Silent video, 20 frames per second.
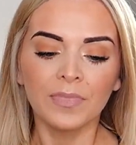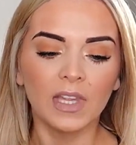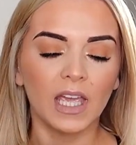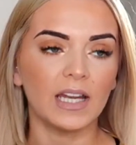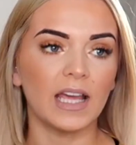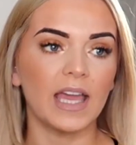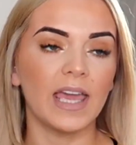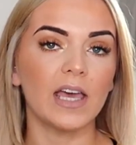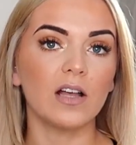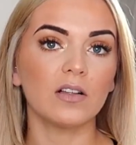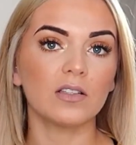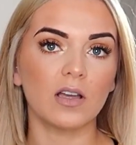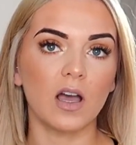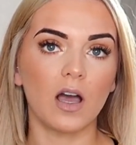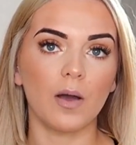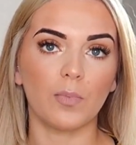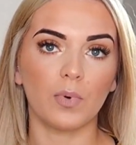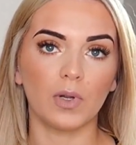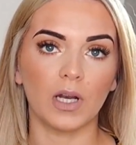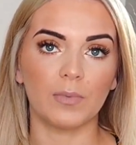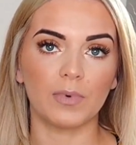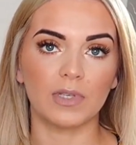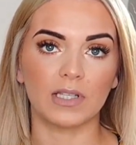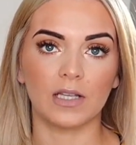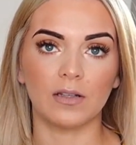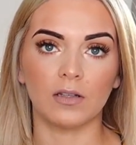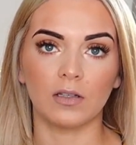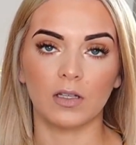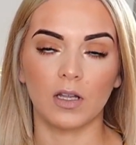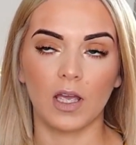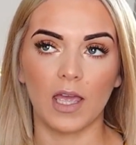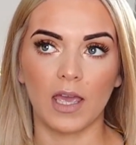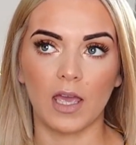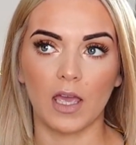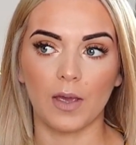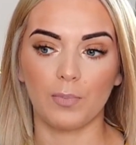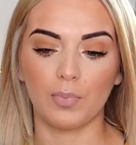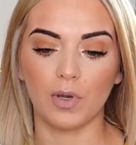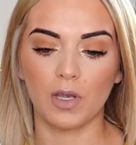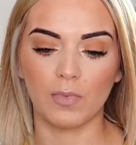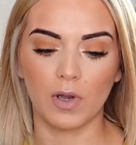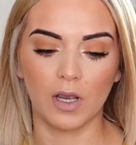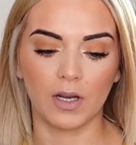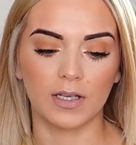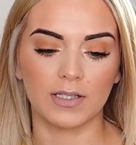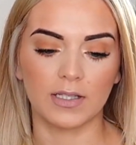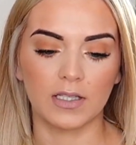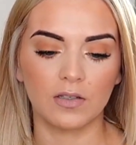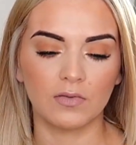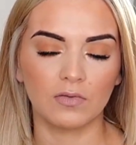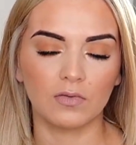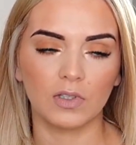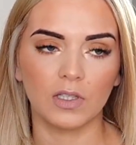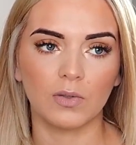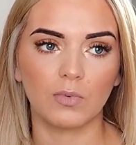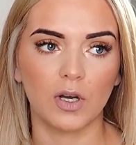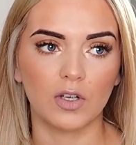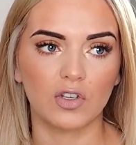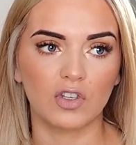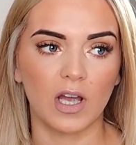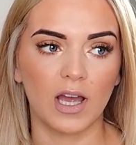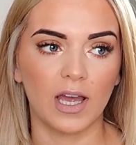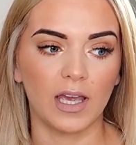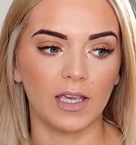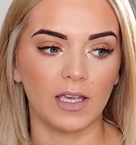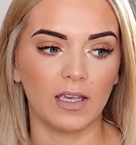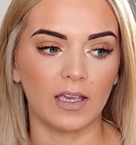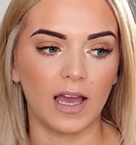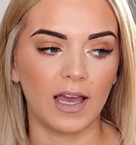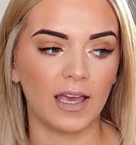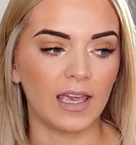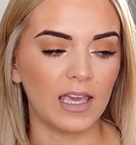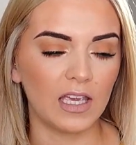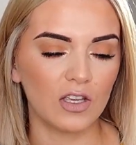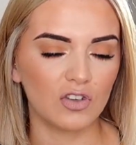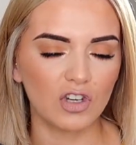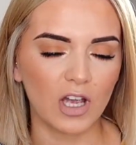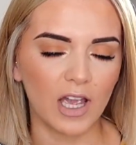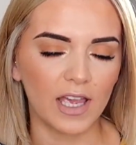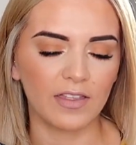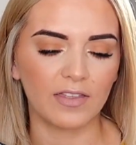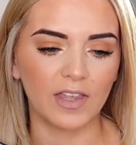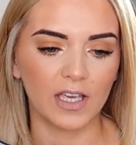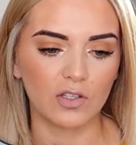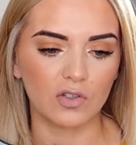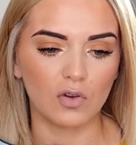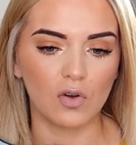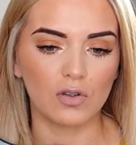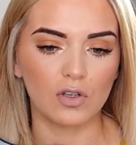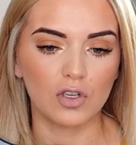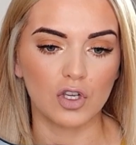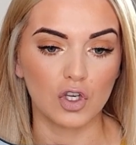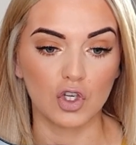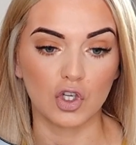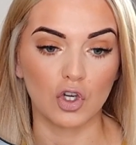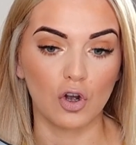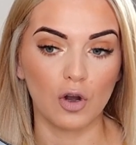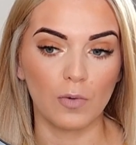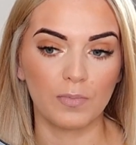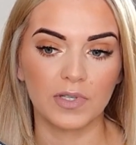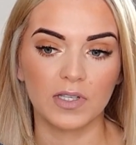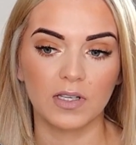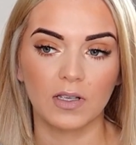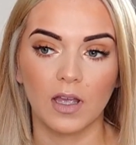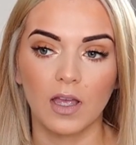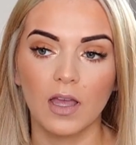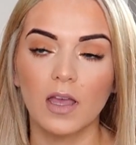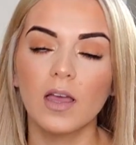And I held it up when I was in Primark because I didn't really want to try. I hate trying things on in the shops.